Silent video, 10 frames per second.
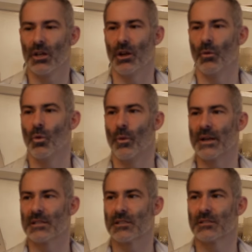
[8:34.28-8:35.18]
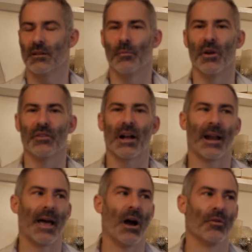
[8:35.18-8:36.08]
you know, always a bit of a
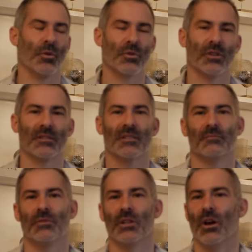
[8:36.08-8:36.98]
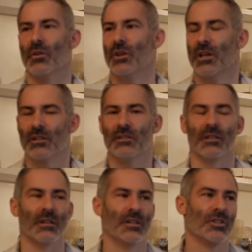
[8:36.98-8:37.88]
clown, always like to, you know,
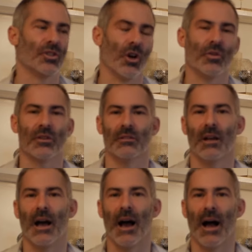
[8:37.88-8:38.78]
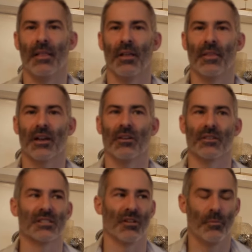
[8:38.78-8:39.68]
to joke and that kind
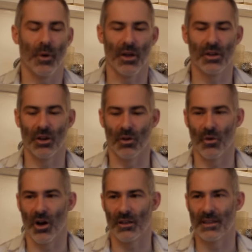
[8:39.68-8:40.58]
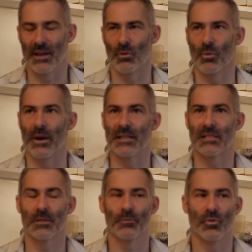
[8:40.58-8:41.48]
of stuff. But, you know, I then
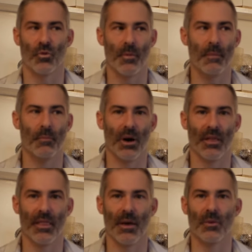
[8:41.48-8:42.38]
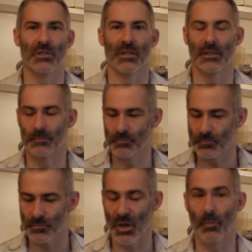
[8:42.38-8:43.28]
always remember that there was a
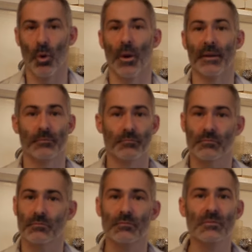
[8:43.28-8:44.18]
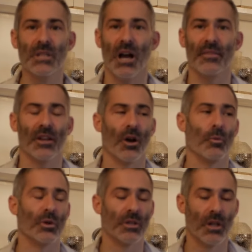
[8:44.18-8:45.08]
point, and then I
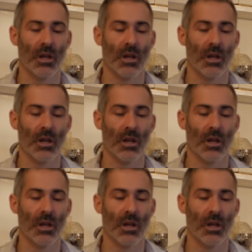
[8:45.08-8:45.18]
would